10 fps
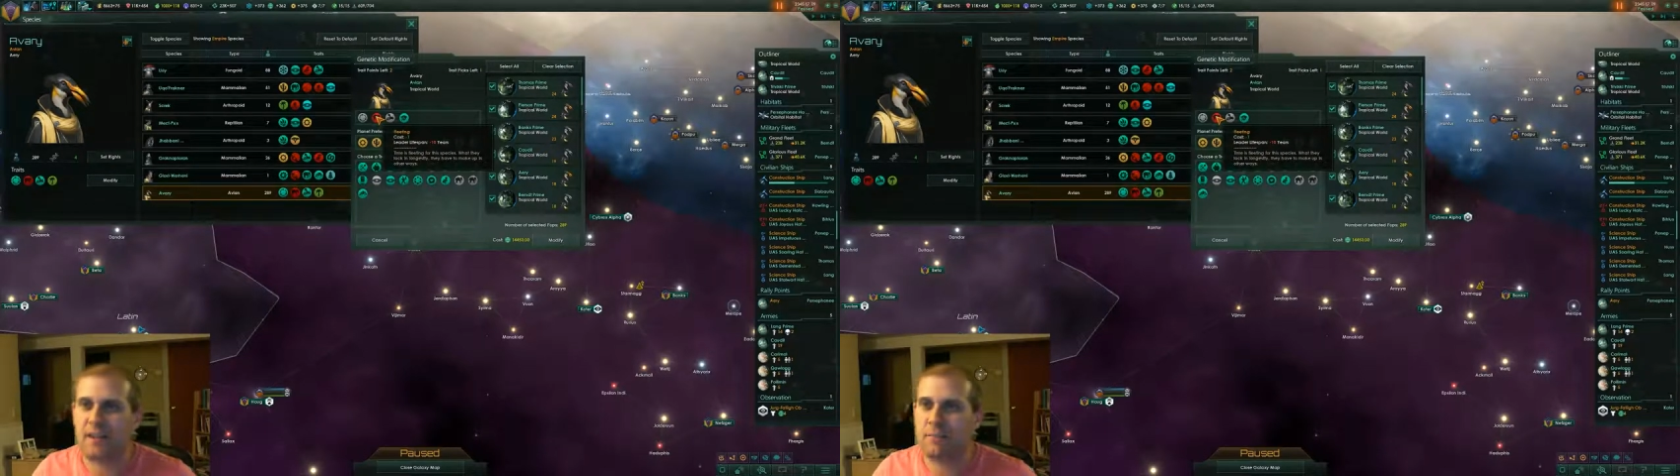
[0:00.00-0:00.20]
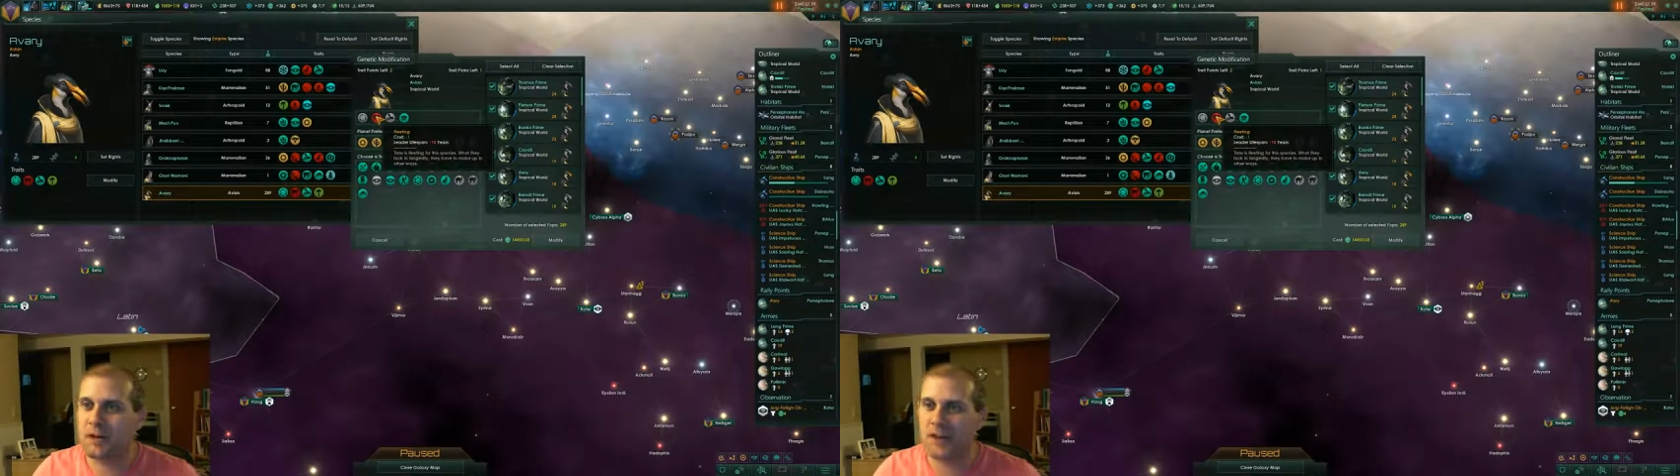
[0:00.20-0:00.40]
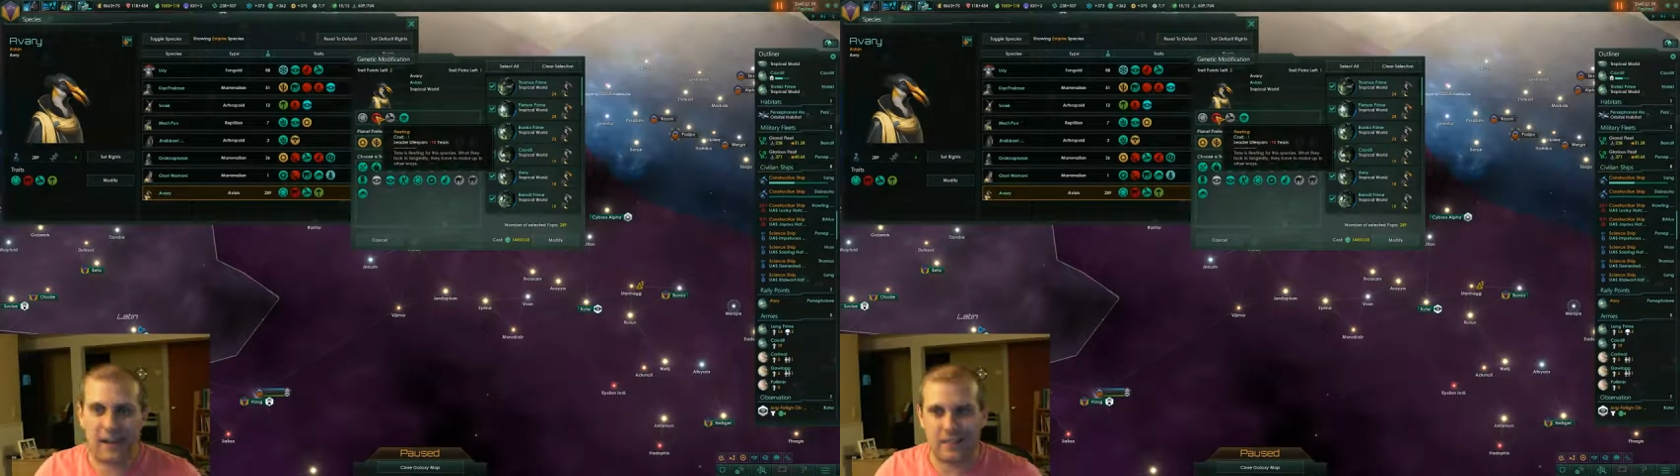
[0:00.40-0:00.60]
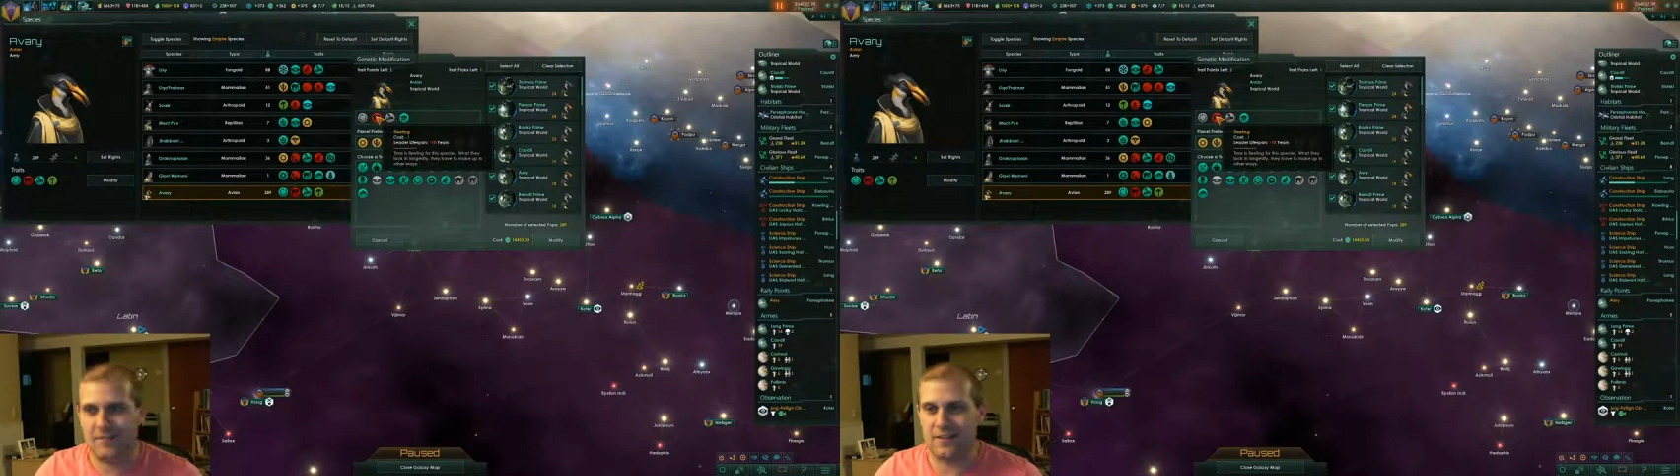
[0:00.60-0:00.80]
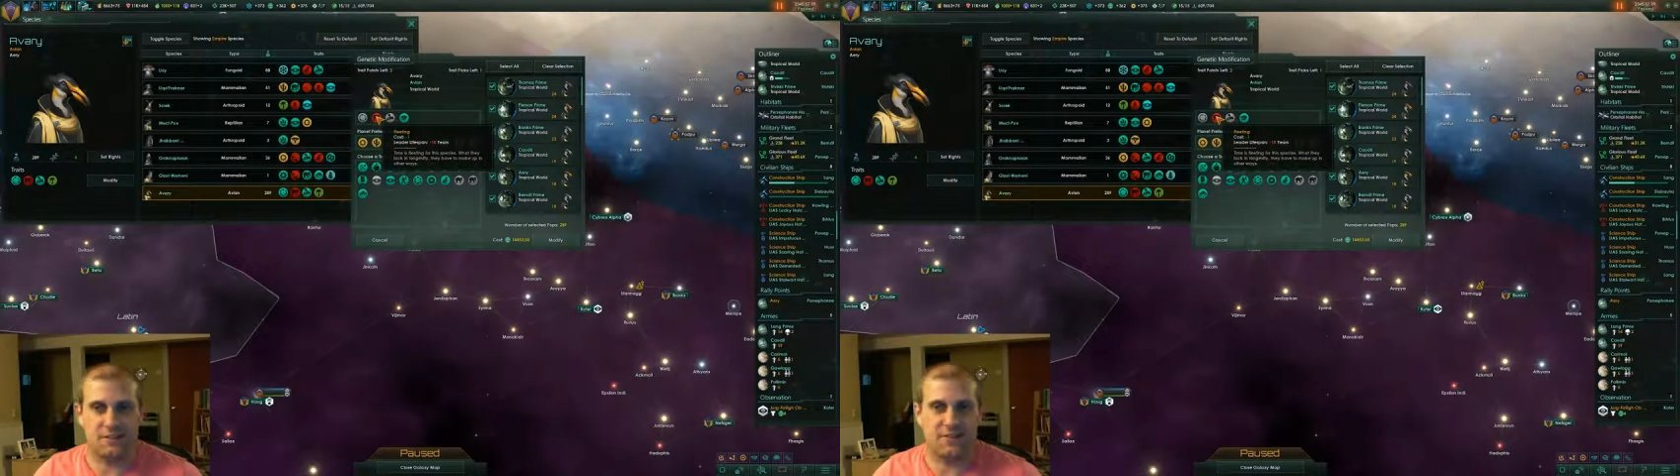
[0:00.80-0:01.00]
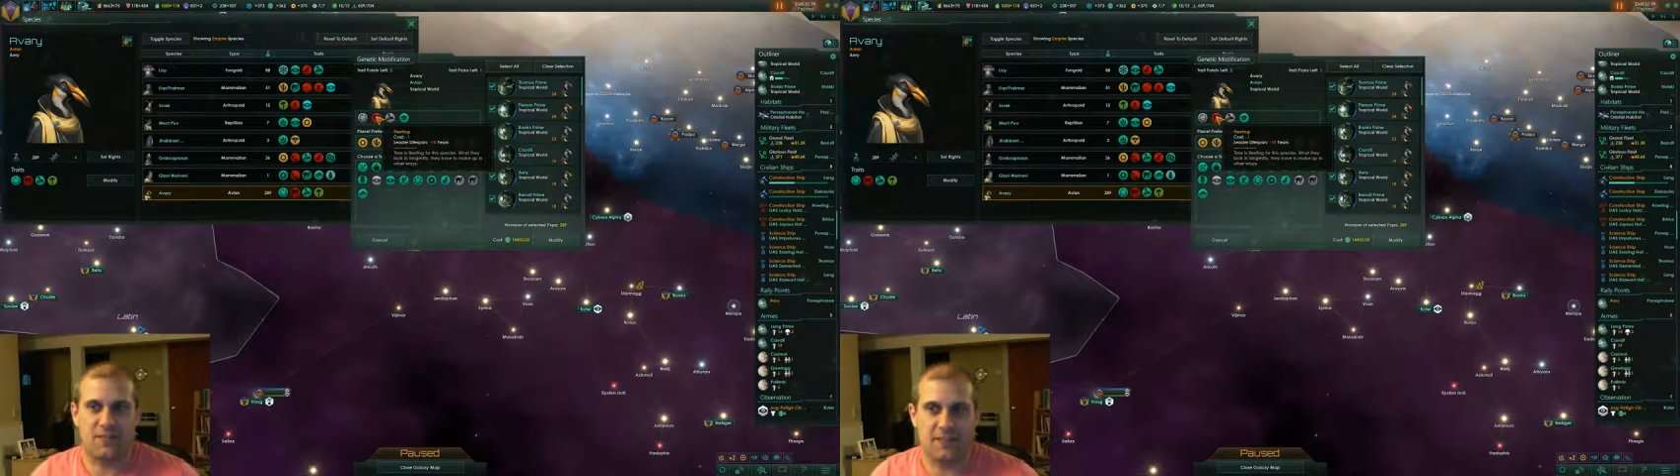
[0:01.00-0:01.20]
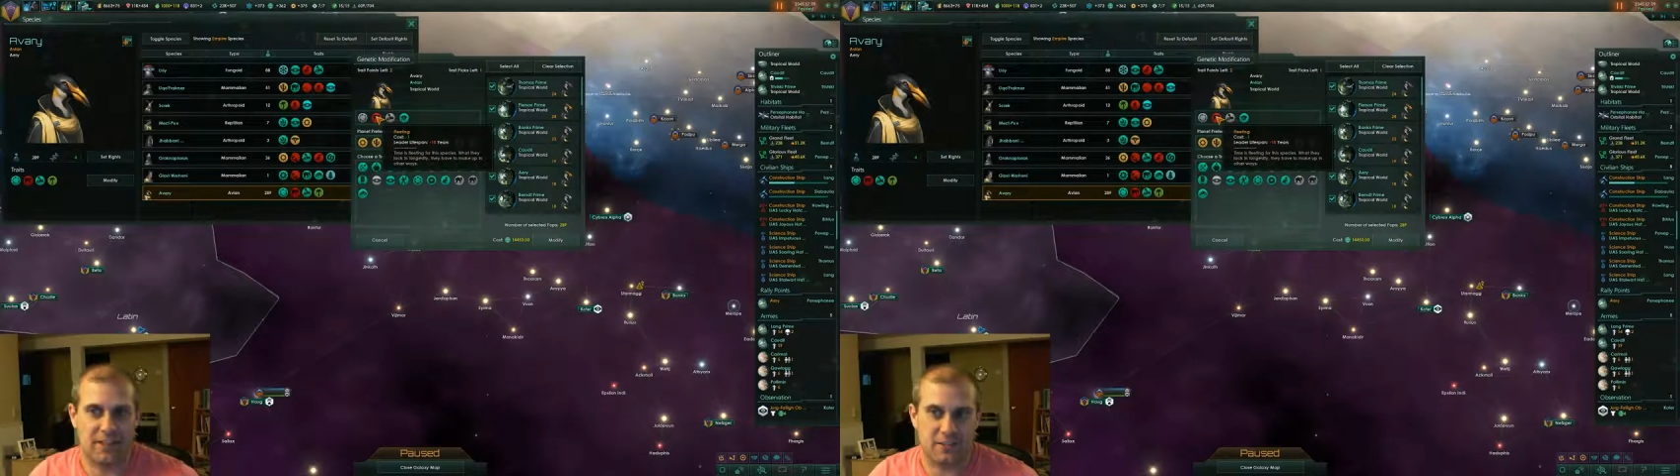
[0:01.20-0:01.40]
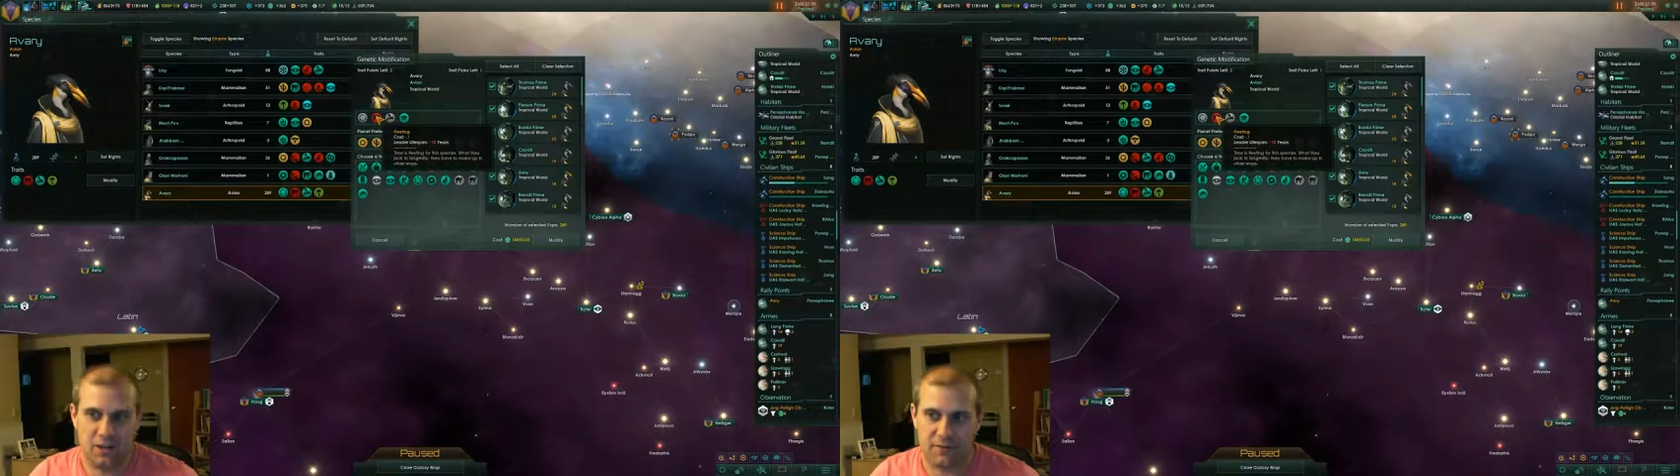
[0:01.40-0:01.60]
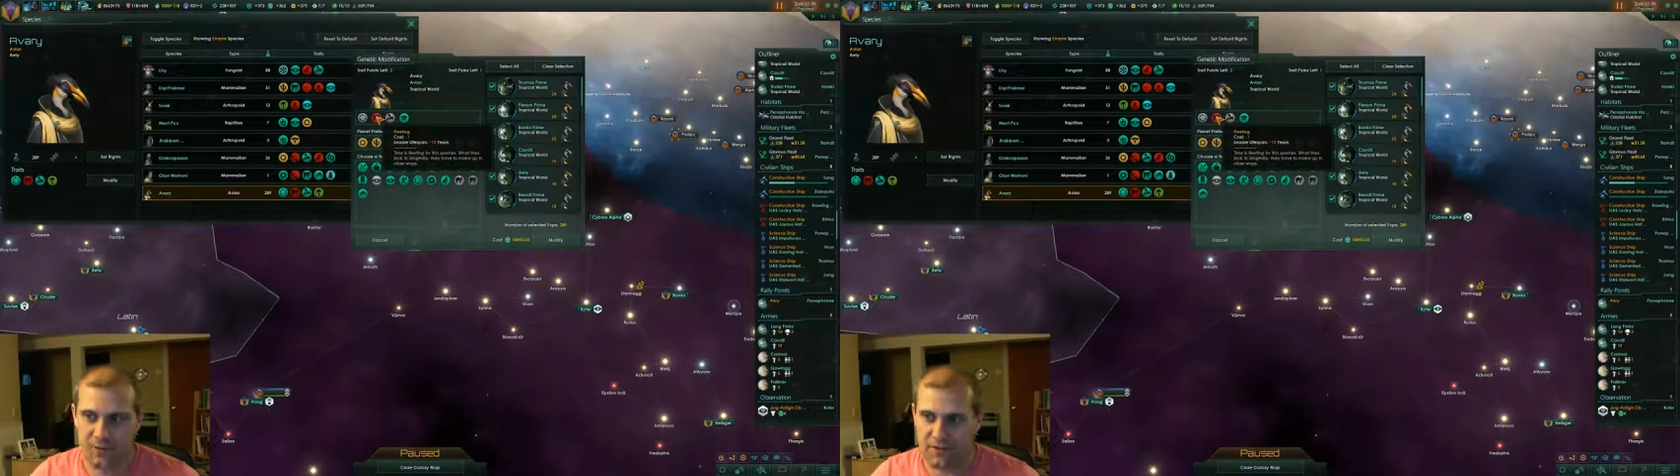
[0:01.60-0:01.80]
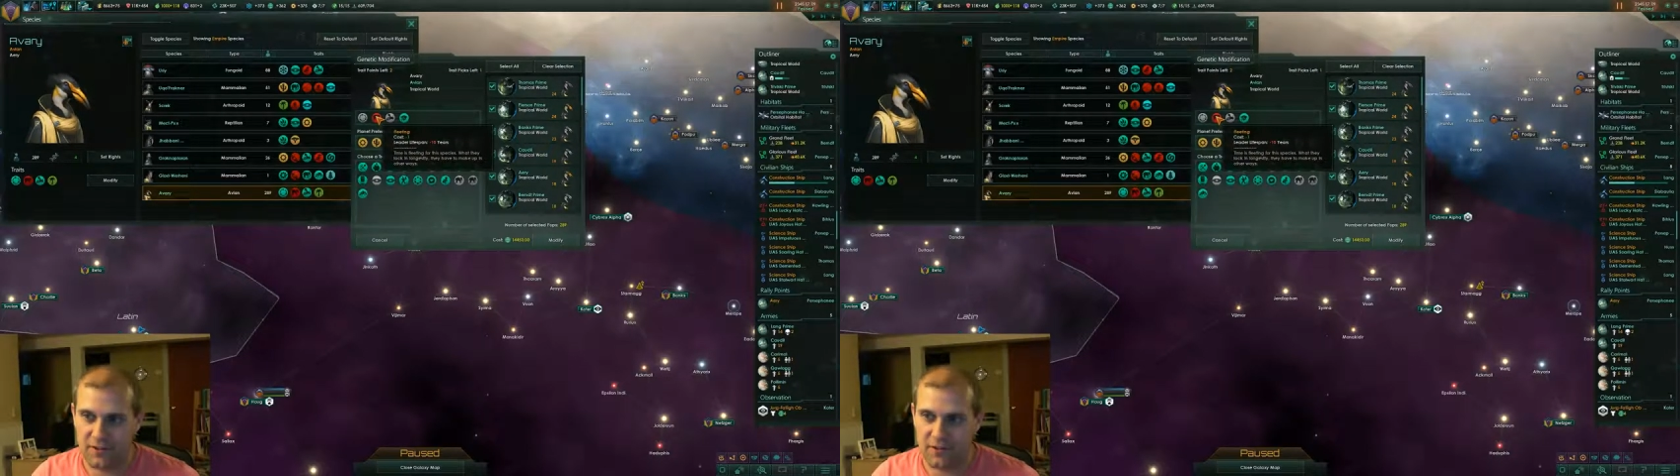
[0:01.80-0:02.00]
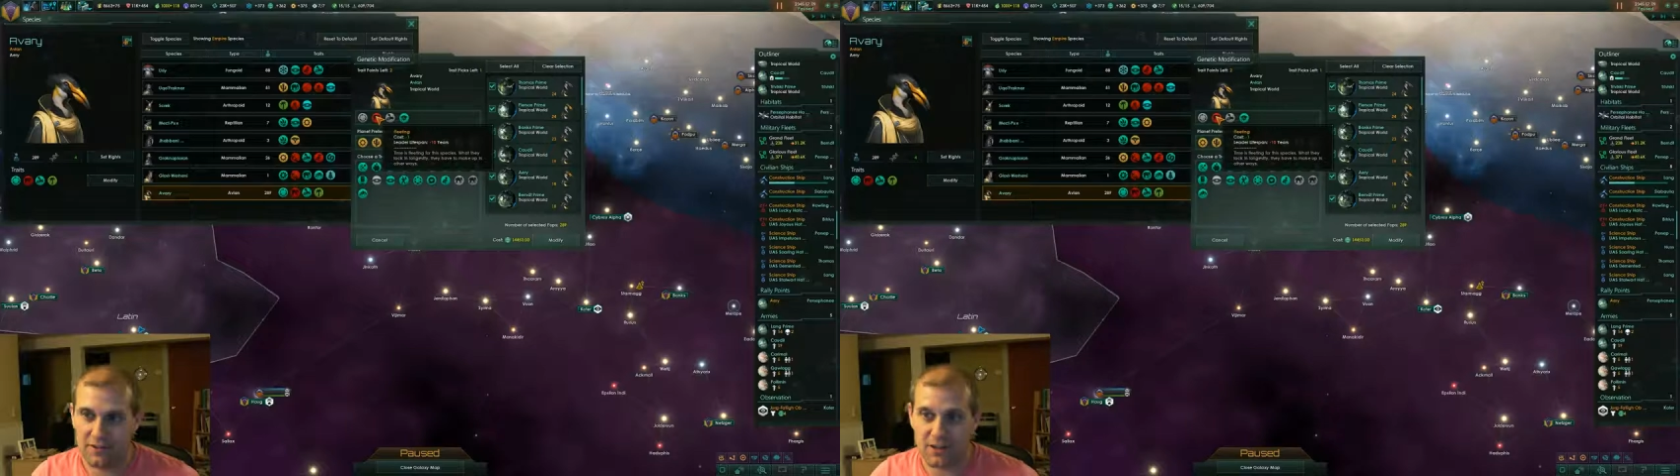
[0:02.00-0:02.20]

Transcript: but I I just feel like getting rid of it just for the hell of it.